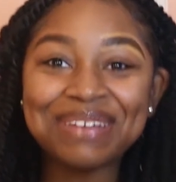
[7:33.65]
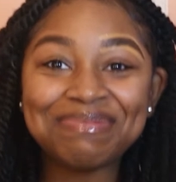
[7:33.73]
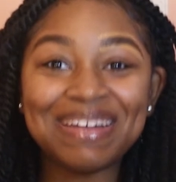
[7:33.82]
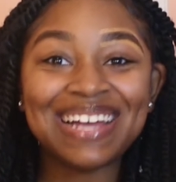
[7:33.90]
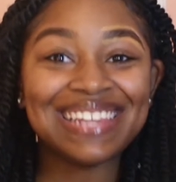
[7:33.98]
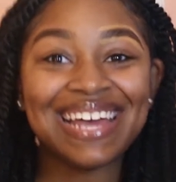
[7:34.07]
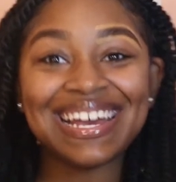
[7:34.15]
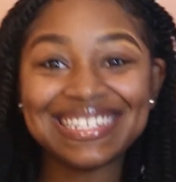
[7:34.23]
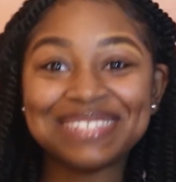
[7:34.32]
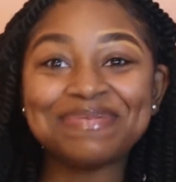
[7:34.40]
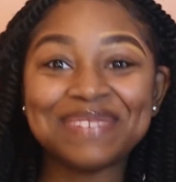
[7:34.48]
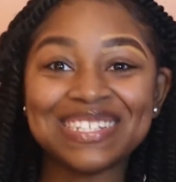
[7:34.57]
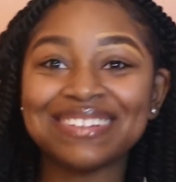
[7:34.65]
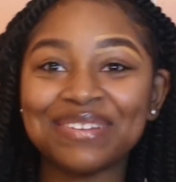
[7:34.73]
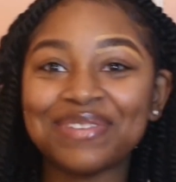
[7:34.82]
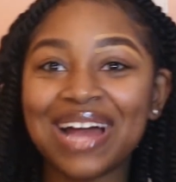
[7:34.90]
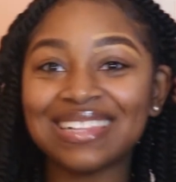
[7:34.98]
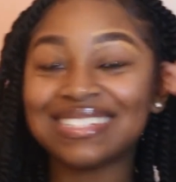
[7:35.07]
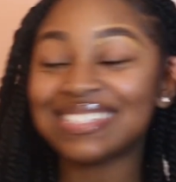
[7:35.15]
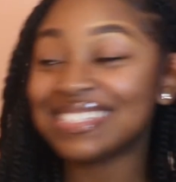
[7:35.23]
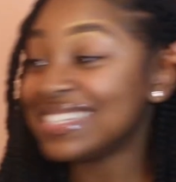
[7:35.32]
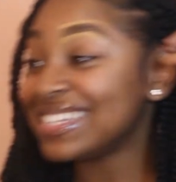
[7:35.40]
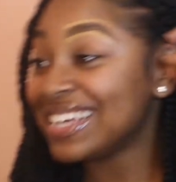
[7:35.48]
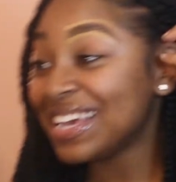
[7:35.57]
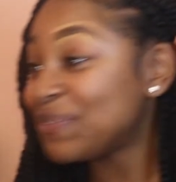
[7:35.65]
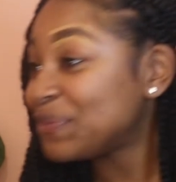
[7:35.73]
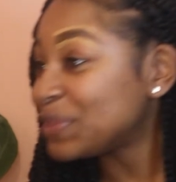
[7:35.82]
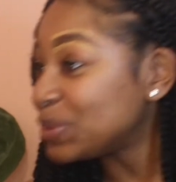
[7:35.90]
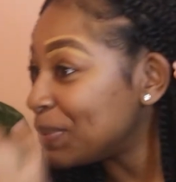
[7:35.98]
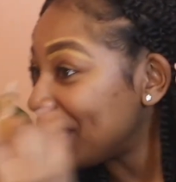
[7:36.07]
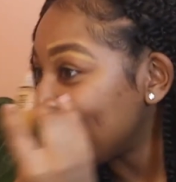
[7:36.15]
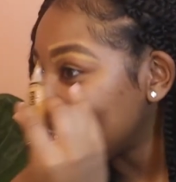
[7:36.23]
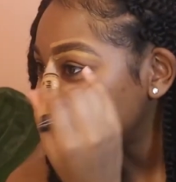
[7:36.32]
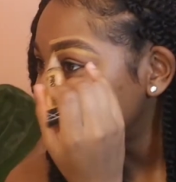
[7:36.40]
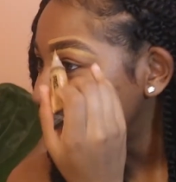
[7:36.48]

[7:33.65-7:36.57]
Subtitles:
My last semester of college. It flew by.